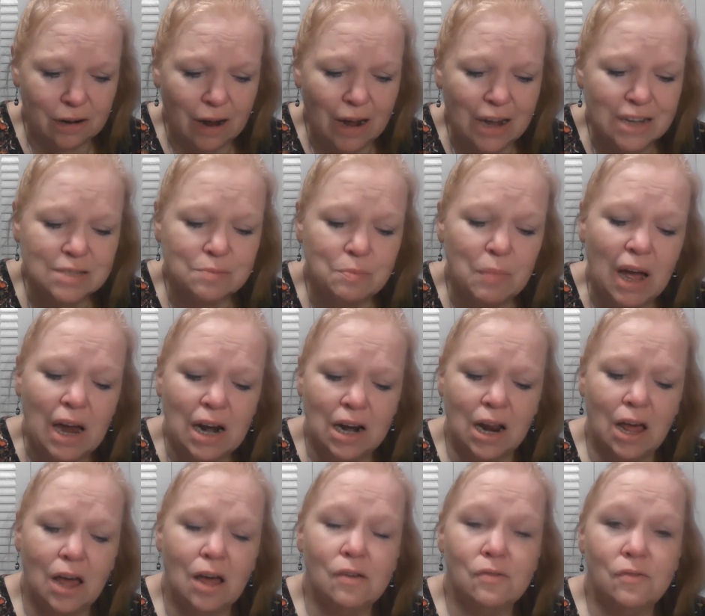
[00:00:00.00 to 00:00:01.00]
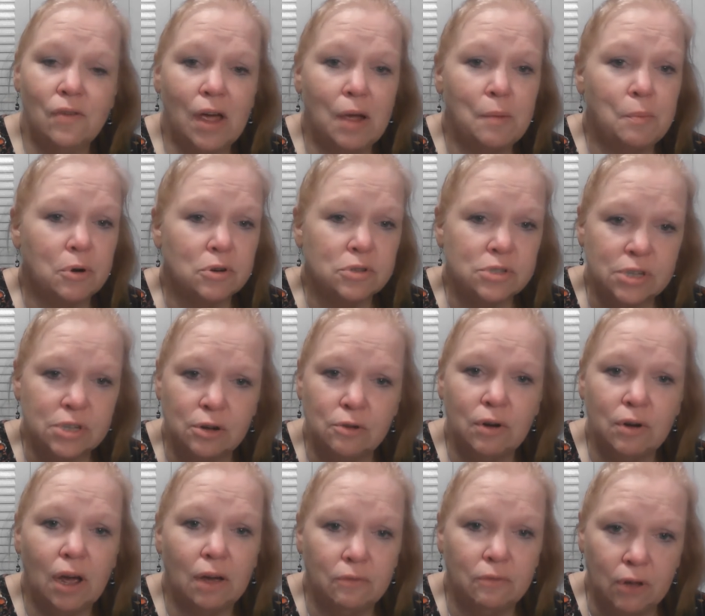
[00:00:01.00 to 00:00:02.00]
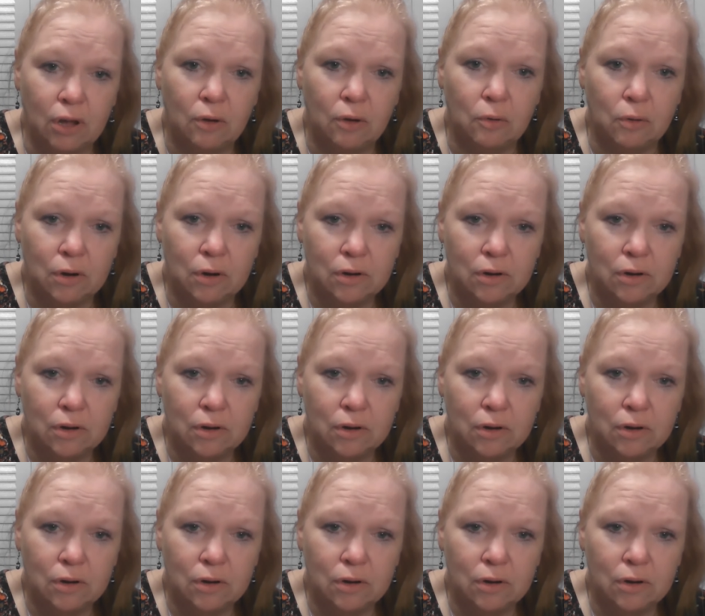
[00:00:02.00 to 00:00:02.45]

as my love and pursuit of you.